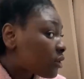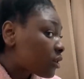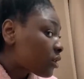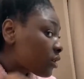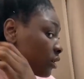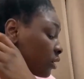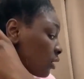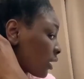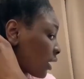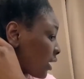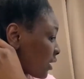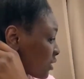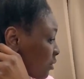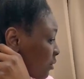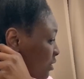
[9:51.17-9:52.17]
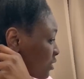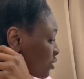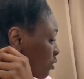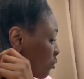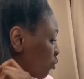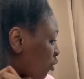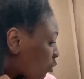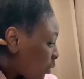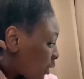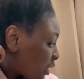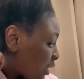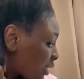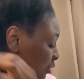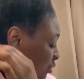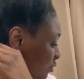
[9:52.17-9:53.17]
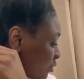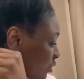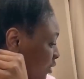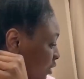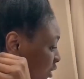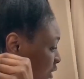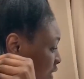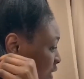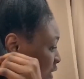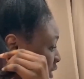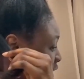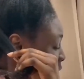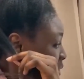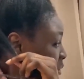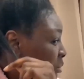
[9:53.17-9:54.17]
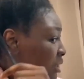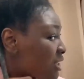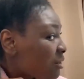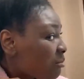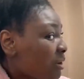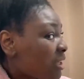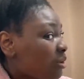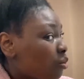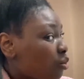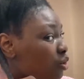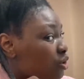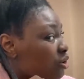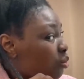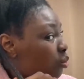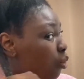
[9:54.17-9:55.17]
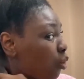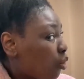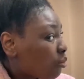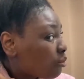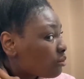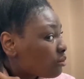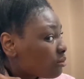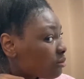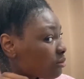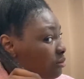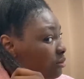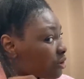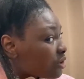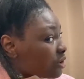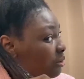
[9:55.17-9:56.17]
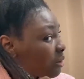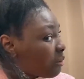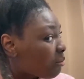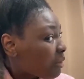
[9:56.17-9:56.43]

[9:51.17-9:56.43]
was still quite warm, so I suppose in a way it kind of counteracts the cold